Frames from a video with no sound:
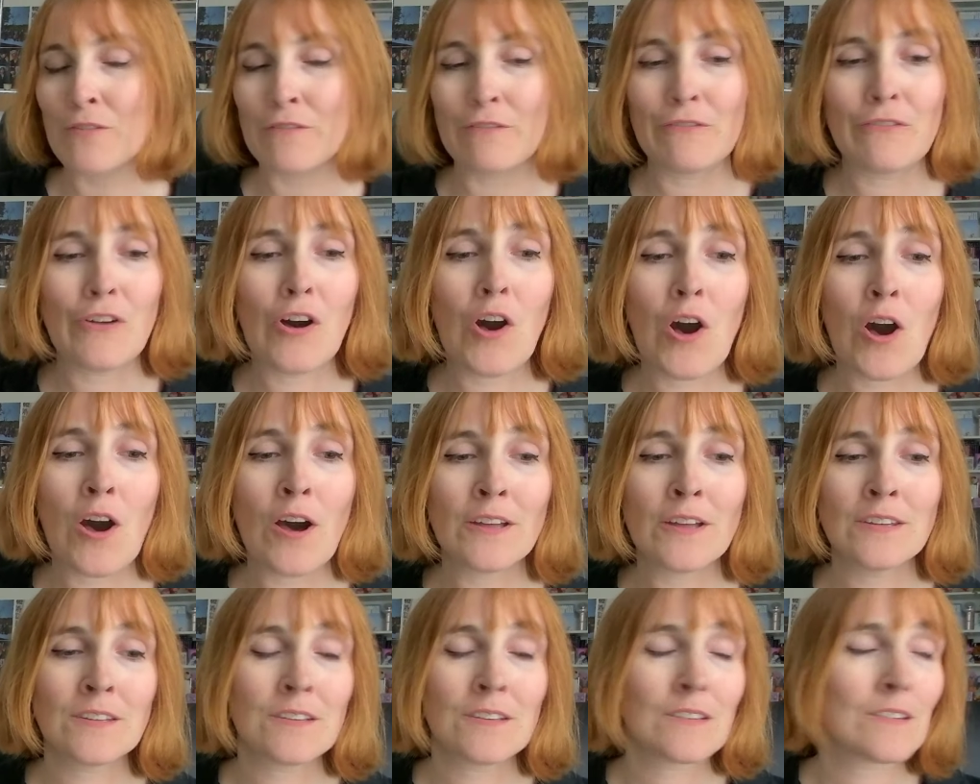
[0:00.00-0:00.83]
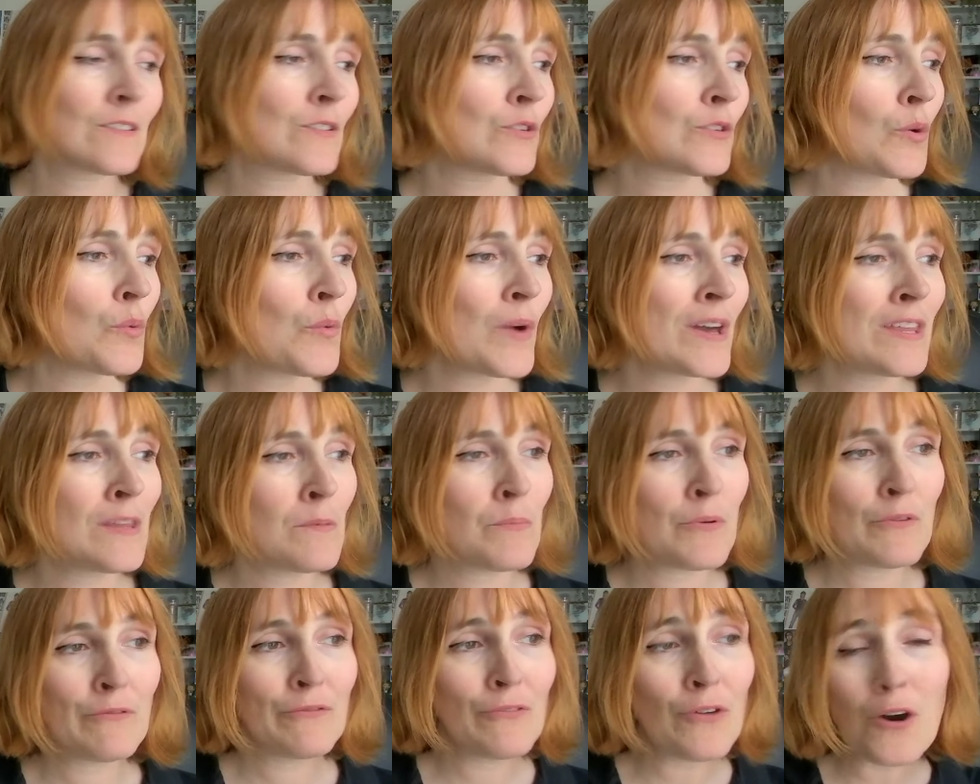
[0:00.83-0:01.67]
fun. The way they
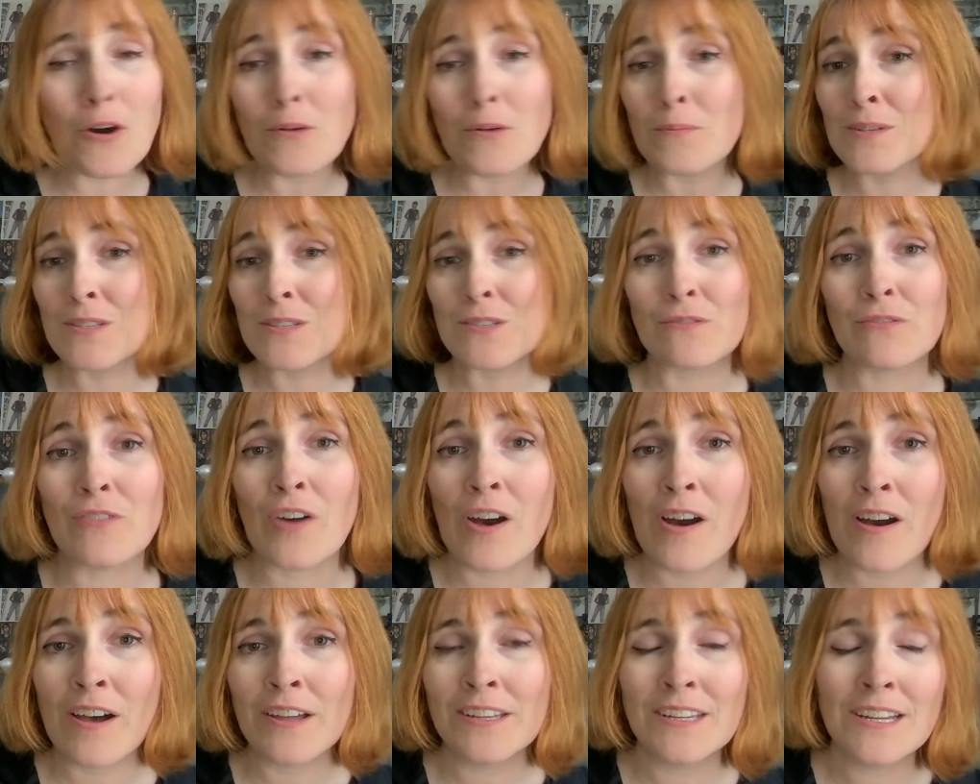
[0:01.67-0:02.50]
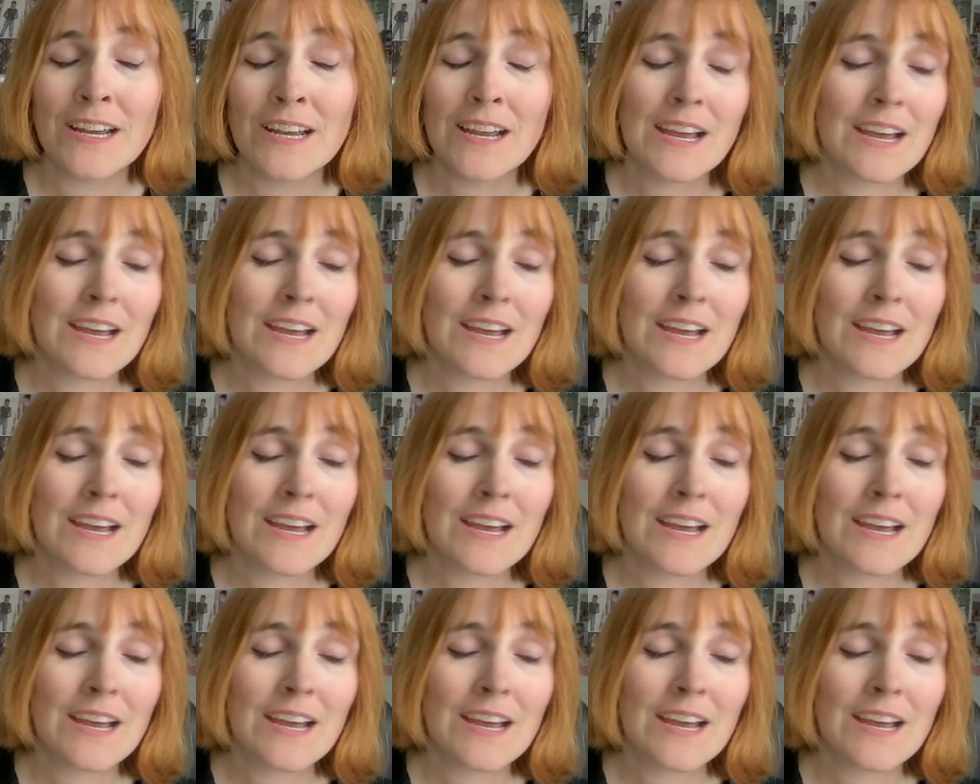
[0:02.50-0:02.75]
perform is fun.